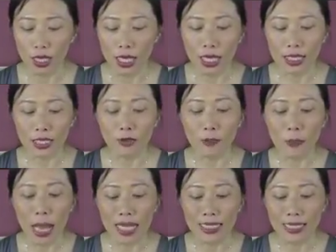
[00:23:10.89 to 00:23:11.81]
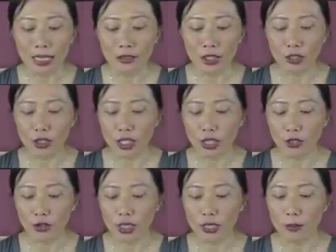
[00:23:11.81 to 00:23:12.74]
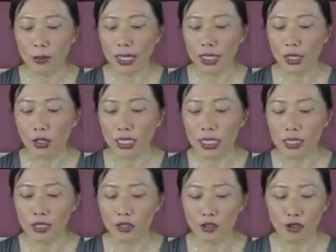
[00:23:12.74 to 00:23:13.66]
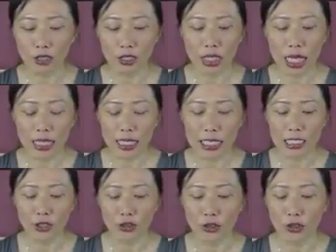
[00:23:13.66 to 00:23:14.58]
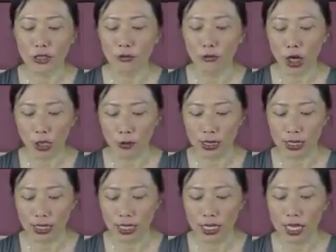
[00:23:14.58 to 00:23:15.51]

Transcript: and even passed down to your children, depending on internal and external environments.